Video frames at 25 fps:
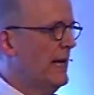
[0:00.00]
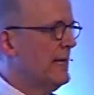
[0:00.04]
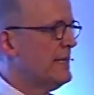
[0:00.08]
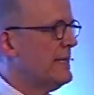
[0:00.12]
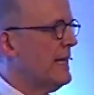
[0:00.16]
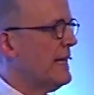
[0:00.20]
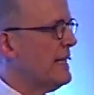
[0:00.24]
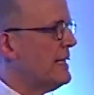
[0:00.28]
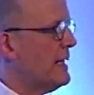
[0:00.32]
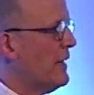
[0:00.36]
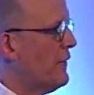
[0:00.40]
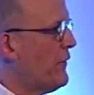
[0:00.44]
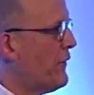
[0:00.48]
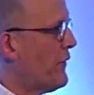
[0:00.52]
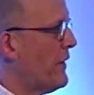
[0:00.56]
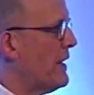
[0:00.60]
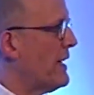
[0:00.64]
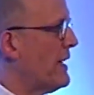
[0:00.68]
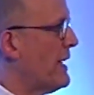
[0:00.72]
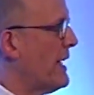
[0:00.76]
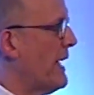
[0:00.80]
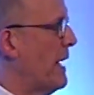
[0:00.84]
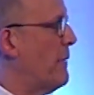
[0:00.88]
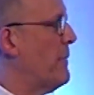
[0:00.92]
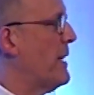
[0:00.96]
Then
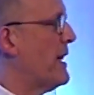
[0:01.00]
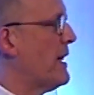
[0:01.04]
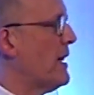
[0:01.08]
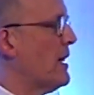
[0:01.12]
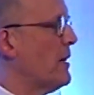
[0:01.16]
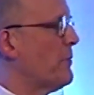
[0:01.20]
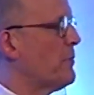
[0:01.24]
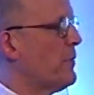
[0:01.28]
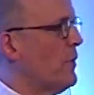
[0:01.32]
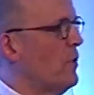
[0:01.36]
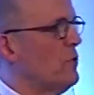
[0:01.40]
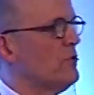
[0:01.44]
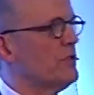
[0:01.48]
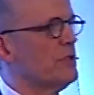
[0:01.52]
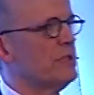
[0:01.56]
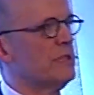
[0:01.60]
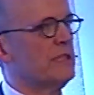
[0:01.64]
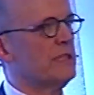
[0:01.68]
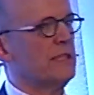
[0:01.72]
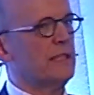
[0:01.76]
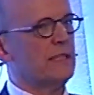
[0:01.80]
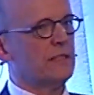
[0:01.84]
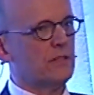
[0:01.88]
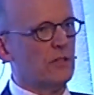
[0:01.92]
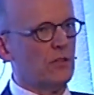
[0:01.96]
different chemical
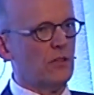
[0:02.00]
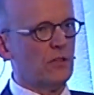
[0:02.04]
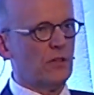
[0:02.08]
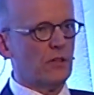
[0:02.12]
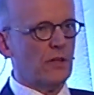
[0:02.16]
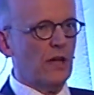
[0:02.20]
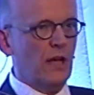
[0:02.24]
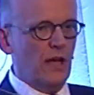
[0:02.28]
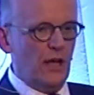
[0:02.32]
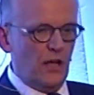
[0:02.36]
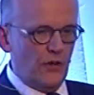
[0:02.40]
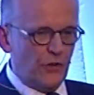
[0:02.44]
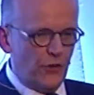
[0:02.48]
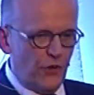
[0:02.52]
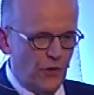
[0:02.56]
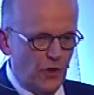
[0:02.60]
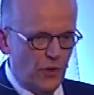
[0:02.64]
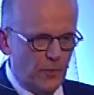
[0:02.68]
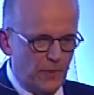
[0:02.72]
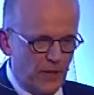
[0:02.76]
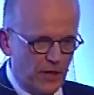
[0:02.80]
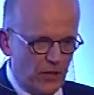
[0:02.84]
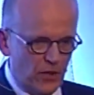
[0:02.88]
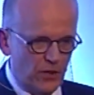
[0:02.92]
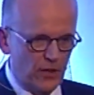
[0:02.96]
processes or
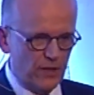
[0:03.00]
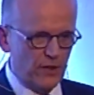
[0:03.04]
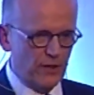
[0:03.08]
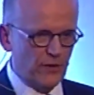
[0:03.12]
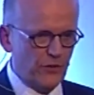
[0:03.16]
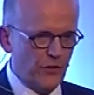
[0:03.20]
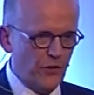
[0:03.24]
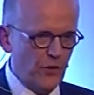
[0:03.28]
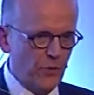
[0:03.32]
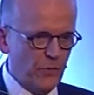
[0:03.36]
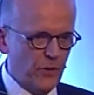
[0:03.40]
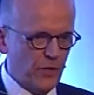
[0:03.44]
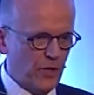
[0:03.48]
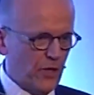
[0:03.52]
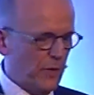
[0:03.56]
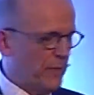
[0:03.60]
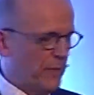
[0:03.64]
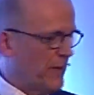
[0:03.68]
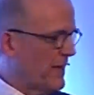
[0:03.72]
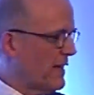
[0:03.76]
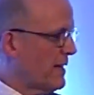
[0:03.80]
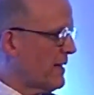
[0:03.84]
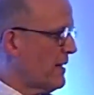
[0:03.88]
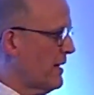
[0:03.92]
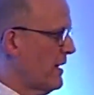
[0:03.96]

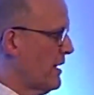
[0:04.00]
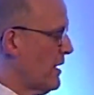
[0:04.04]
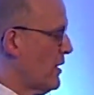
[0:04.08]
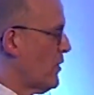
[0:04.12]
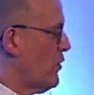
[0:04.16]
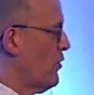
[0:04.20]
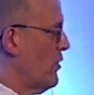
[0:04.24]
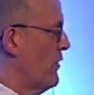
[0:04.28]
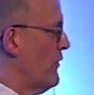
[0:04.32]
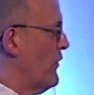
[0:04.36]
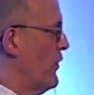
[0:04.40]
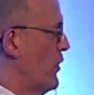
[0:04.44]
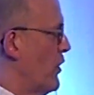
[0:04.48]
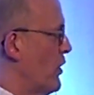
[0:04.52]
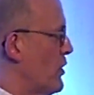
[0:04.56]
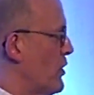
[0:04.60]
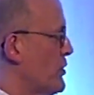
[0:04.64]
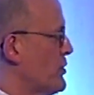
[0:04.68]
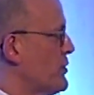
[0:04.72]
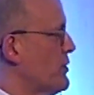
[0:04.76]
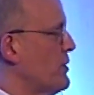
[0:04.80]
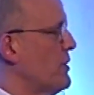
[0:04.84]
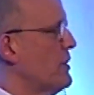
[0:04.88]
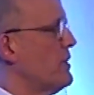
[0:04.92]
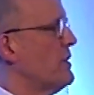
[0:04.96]
thermochemical
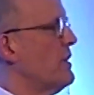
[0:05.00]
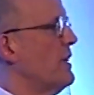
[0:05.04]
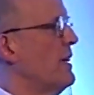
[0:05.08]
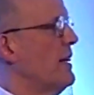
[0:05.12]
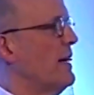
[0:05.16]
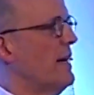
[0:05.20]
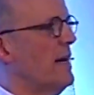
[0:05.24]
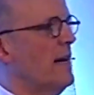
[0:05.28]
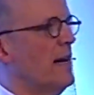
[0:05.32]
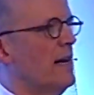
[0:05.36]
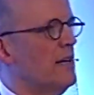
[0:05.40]
conversion,